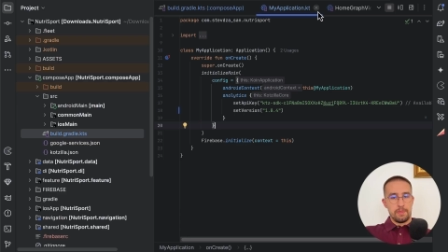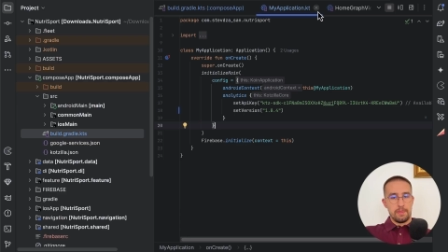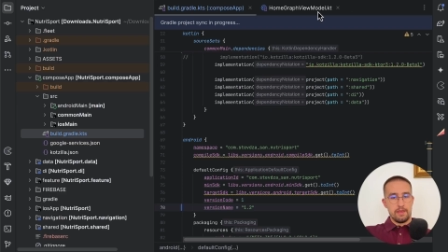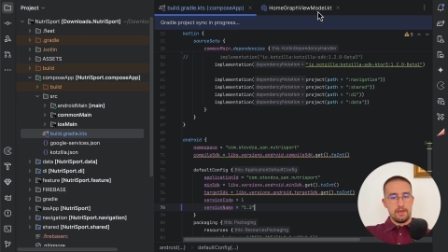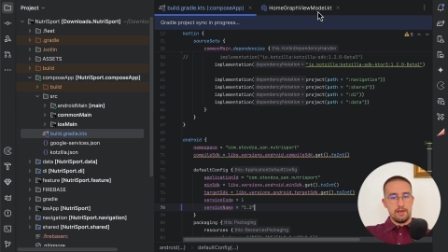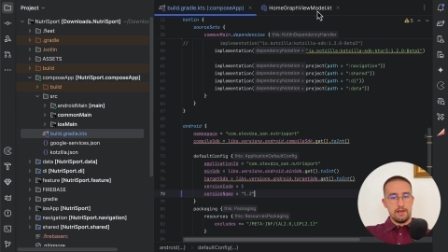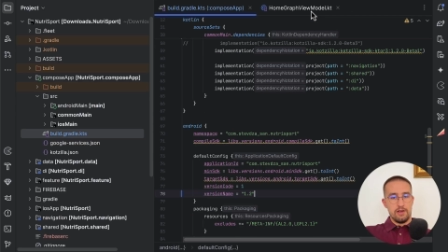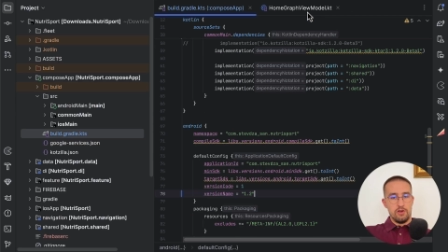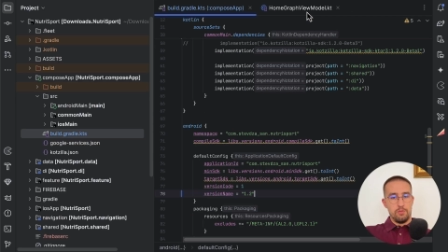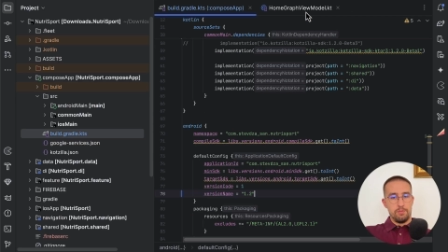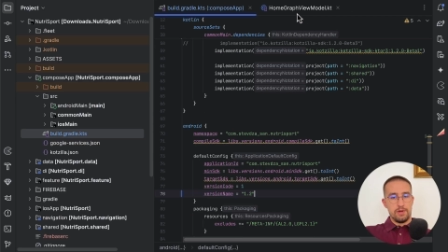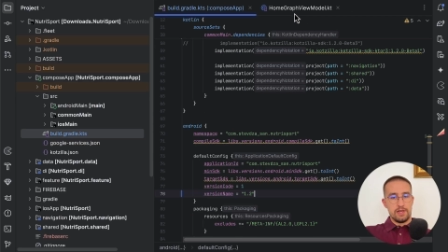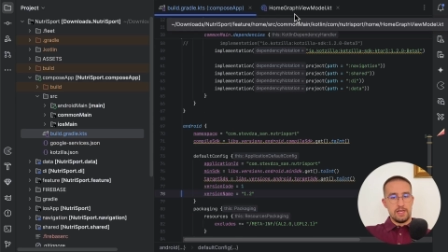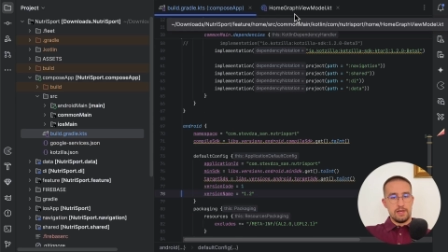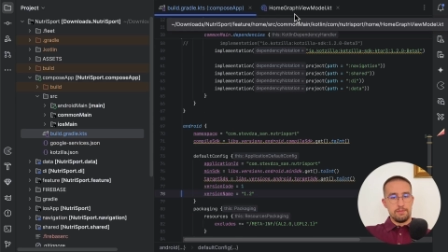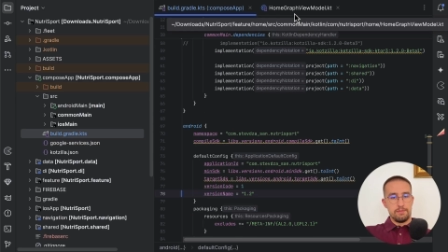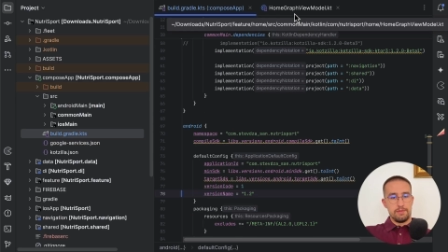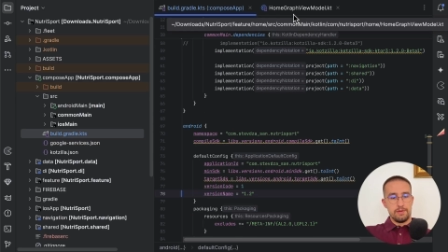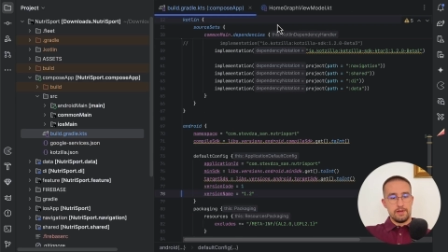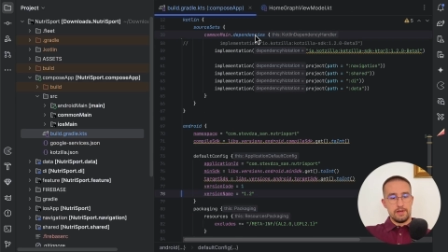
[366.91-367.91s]
open
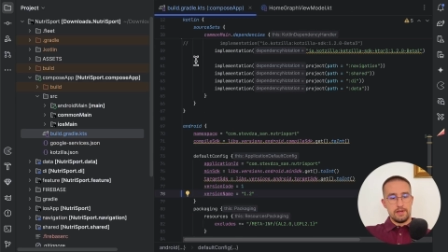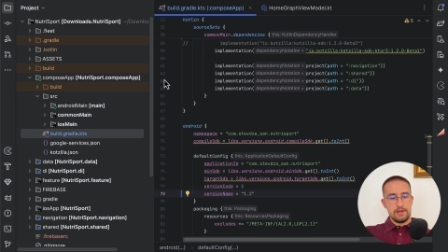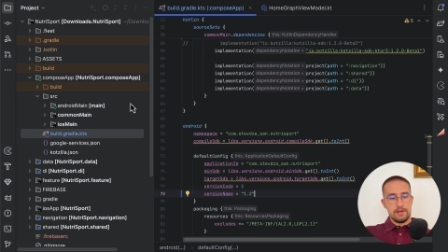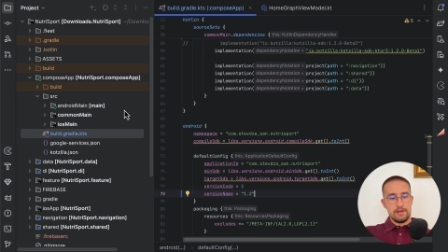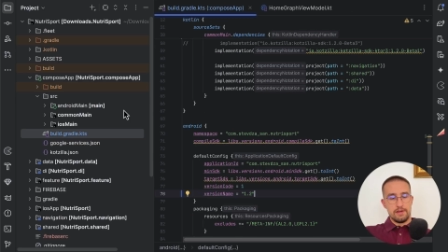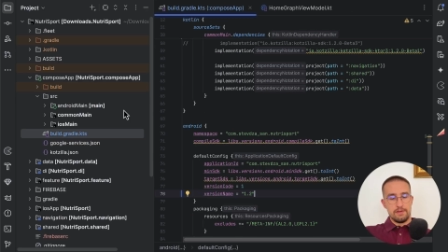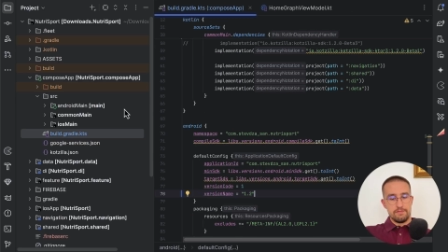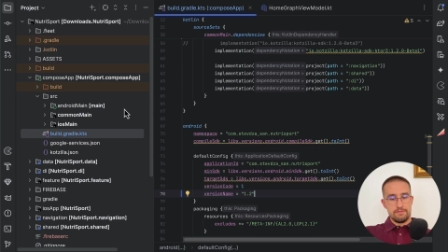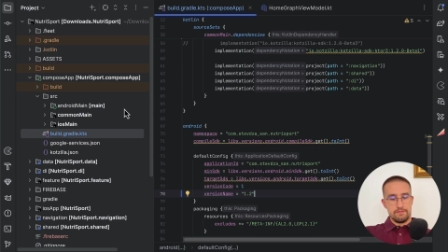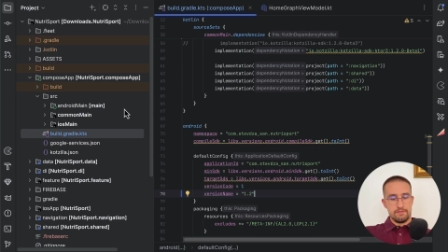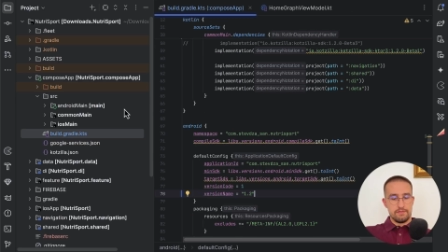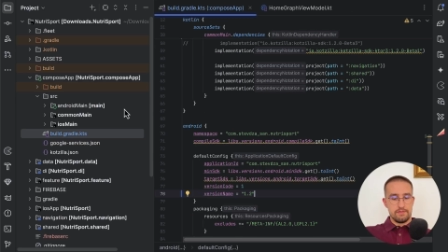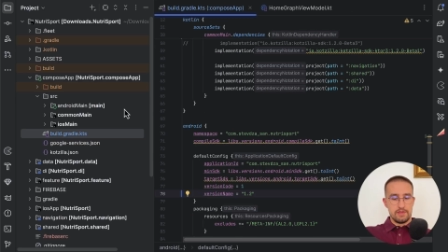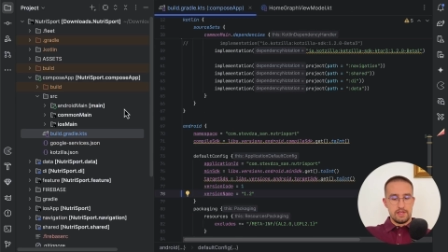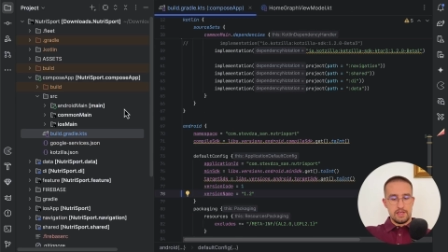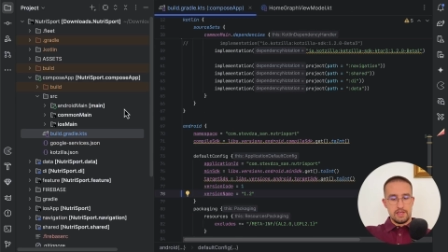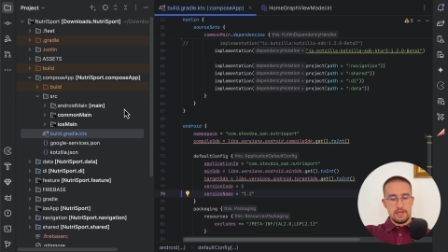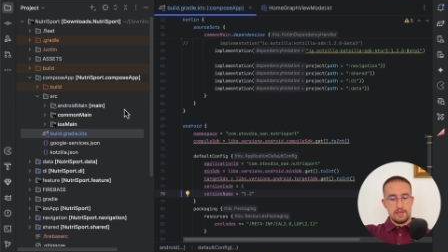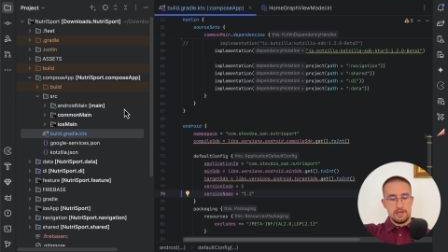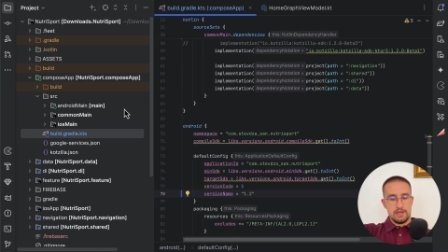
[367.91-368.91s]
up the
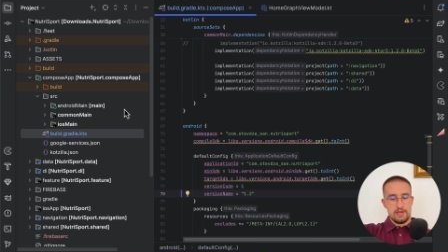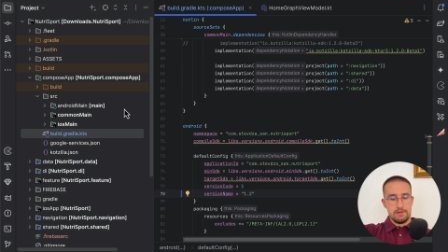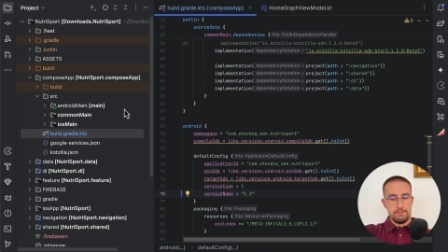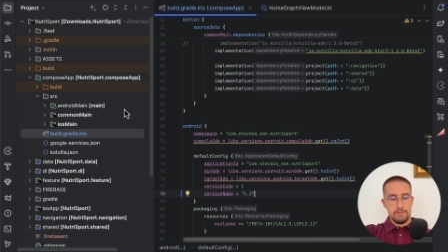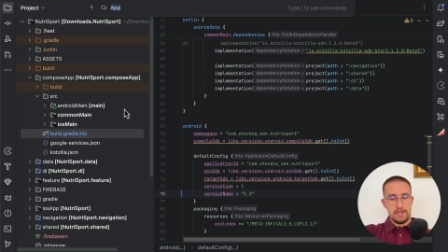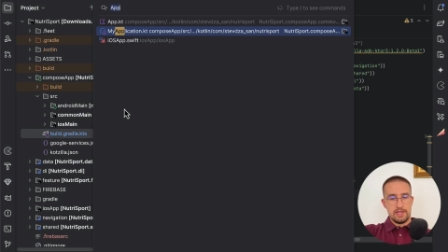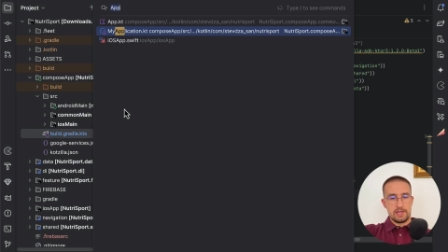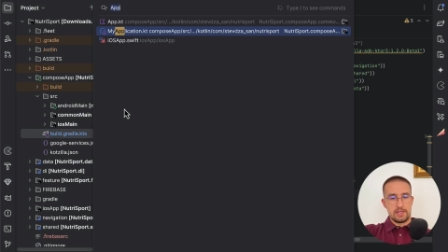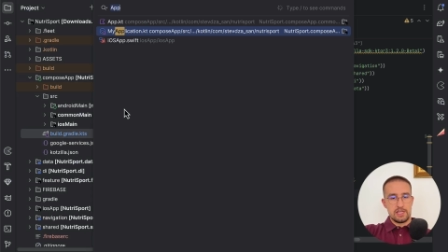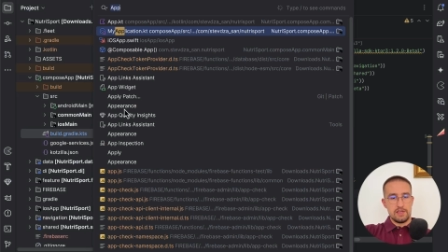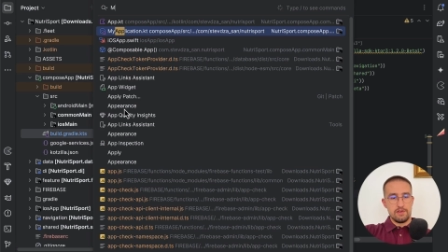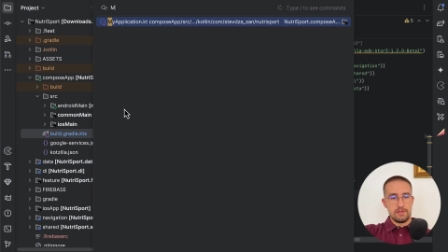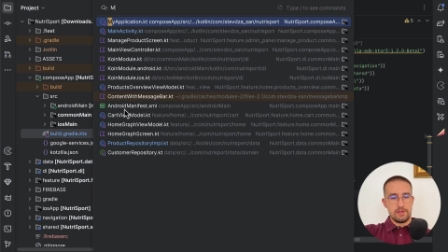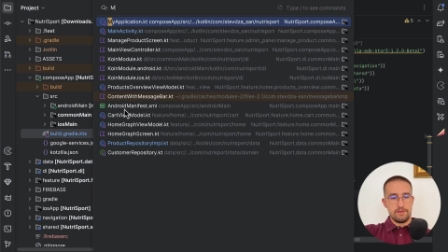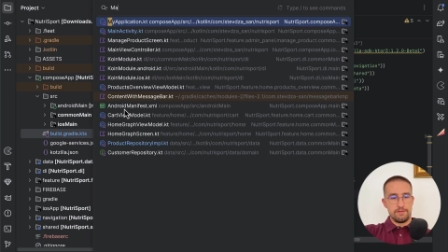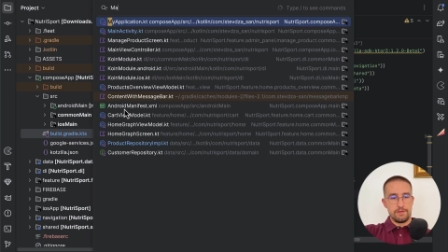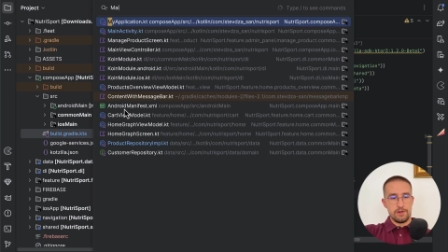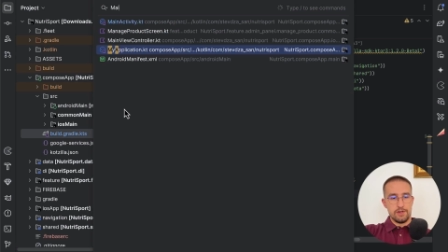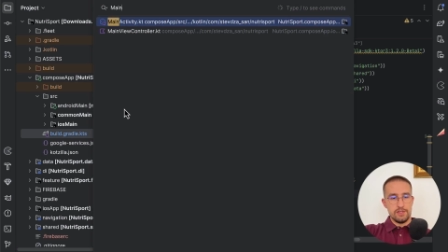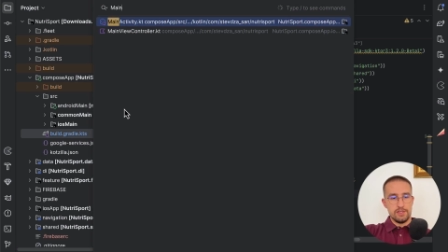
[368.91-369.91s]
main activity
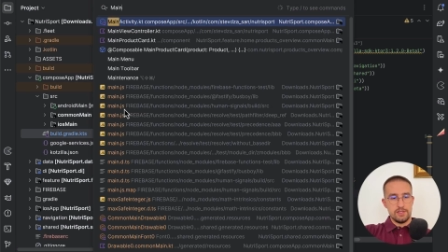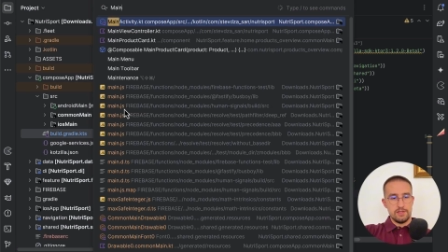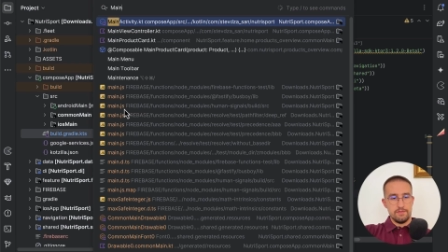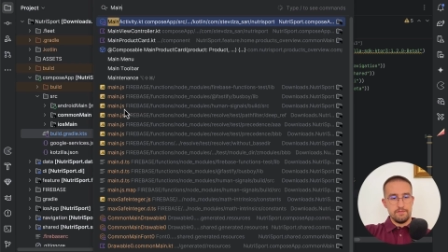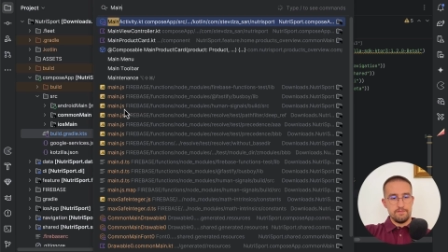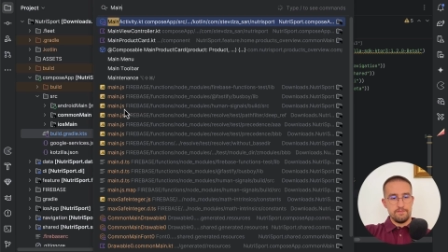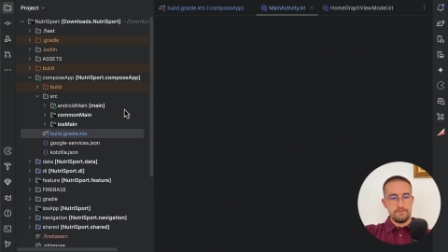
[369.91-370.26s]
first.